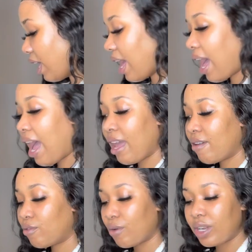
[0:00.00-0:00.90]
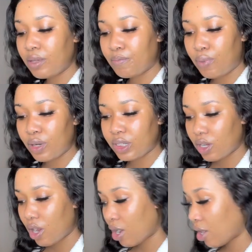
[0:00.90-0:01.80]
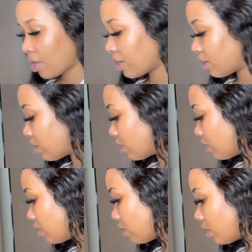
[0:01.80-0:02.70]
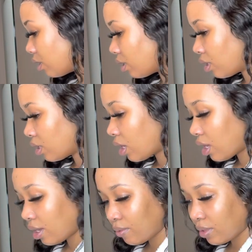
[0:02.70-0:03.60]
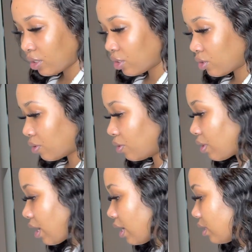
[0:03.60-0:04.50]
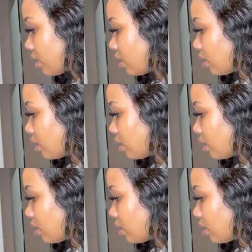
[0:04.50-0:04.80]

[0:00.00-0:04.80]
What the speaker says: have already put on, I want to show you guys.